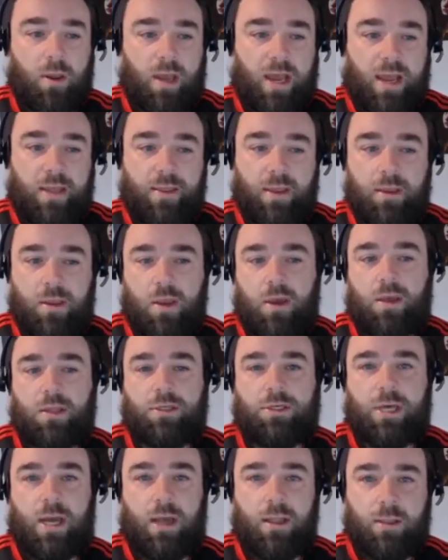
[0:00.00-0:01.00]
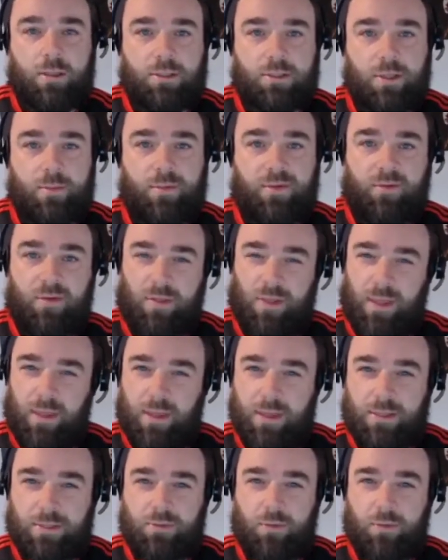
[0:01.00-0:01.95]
And then you can challenge them if you think it's